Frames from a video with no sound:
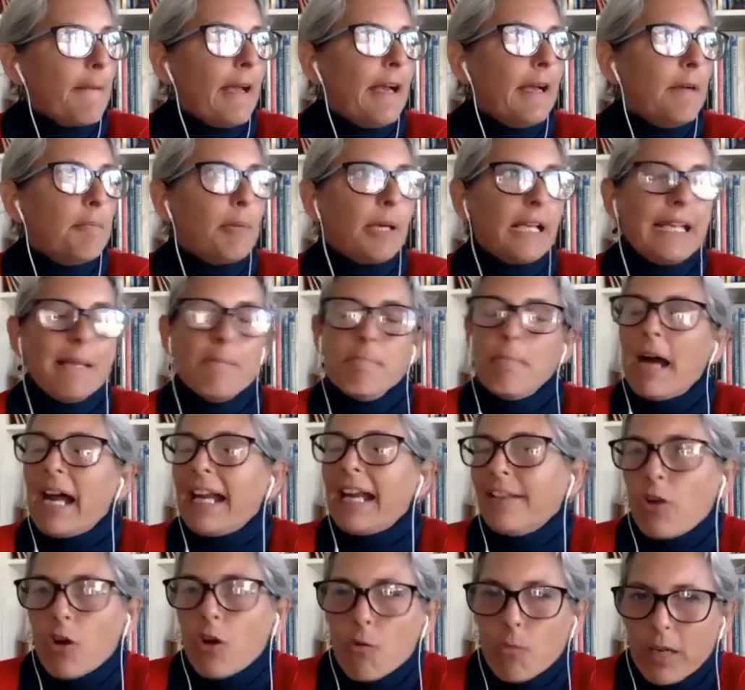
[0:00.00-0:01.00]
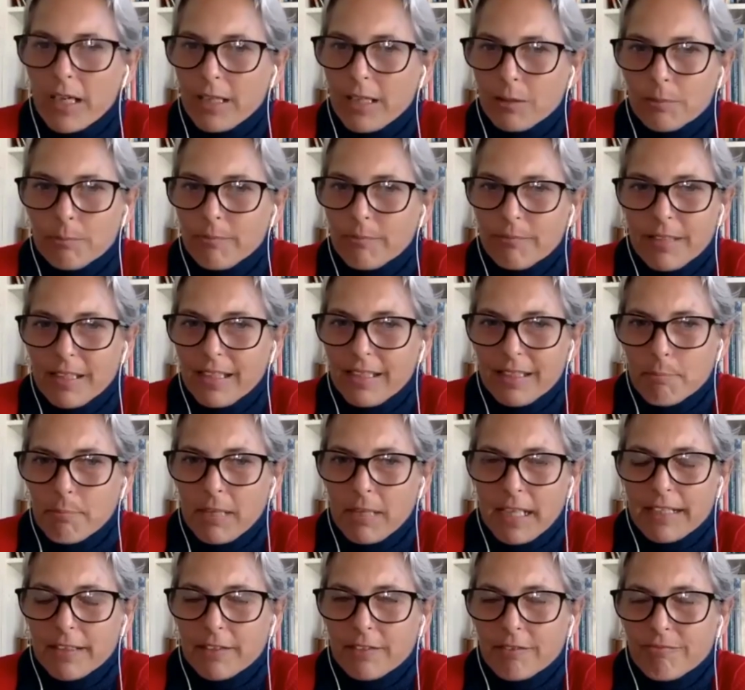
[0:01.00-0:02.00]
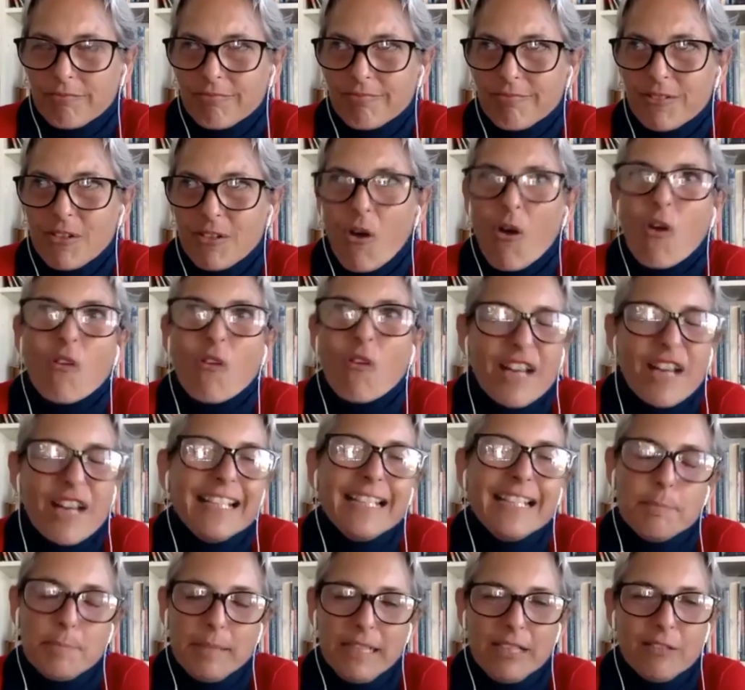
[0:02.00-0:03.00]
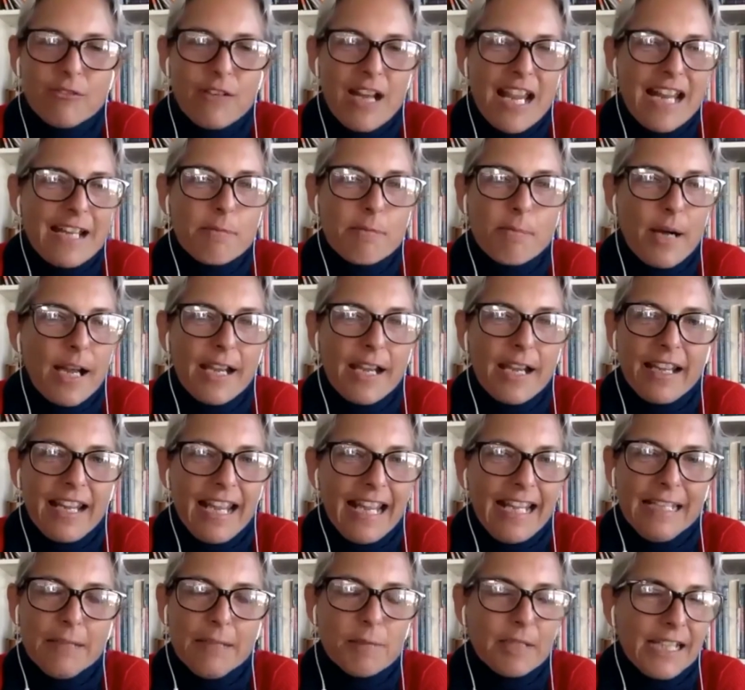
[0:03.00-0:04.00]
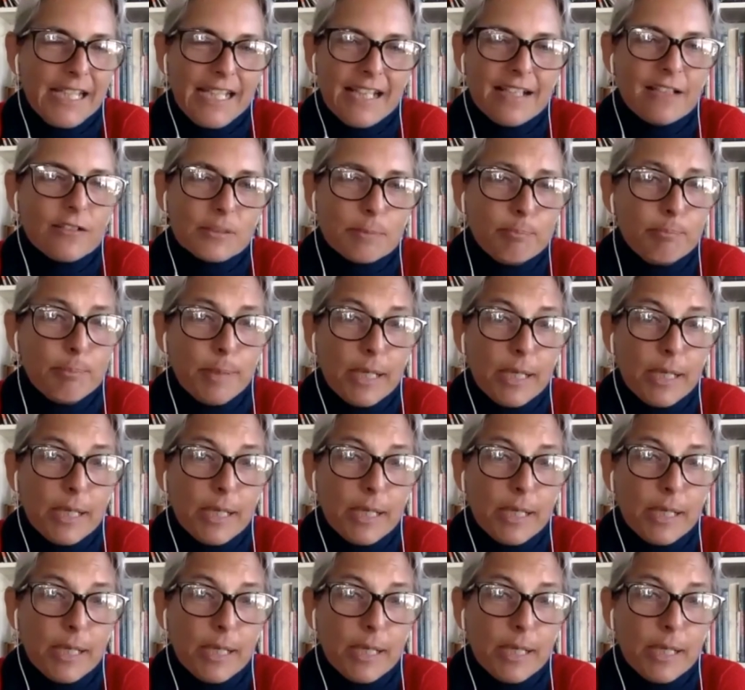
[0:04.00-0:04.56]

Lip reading: but it might not really be read by anybody else but